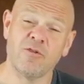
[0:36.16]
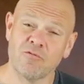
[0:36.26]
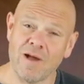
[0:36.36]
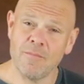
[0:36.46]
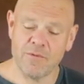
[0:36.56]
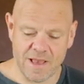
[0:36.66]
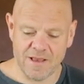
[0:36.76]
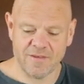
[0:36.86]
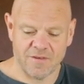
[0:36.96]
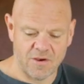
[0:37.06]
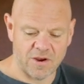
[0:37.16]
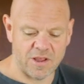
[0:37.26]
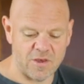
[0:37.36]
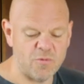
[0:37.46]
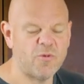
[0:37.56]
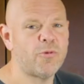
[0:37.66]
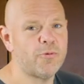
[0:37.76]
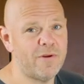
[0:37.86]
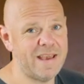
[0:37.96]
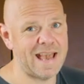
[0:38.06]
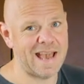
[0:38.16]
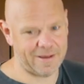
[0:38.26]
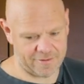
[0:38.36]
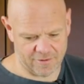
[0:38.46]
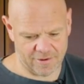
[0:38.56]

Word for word: the scrambled eggs, I'm gonna use three eggs,